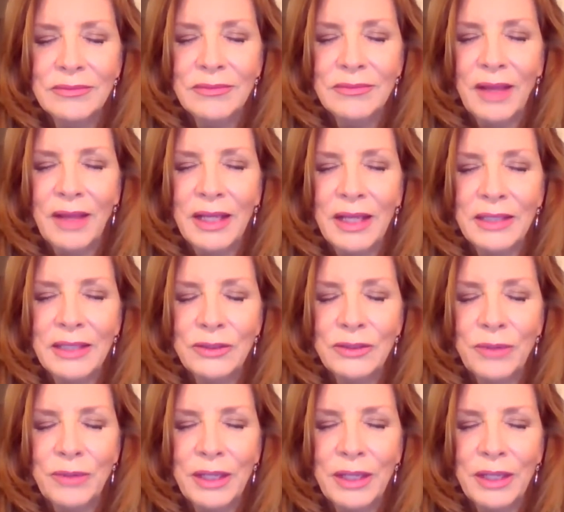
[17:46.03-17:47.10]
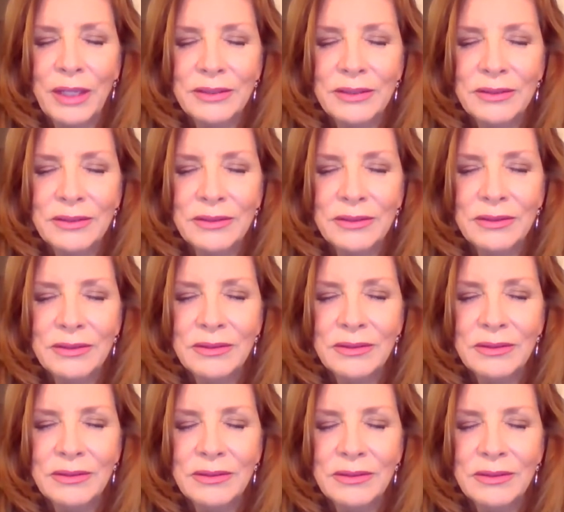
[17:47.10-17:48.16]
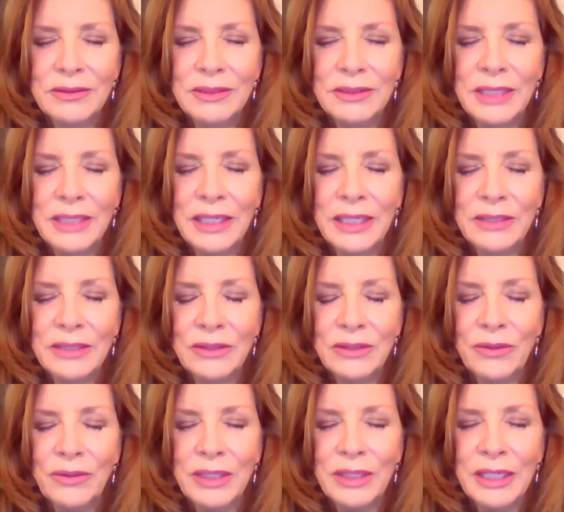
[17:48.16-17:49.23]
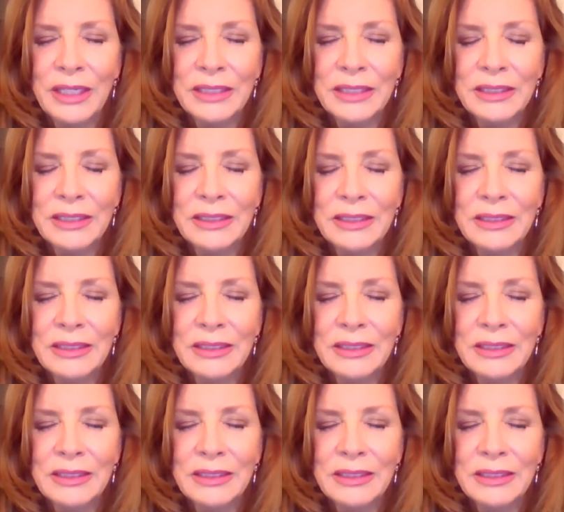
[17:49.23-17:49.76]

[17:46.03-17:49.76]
That's right. Staying so connected.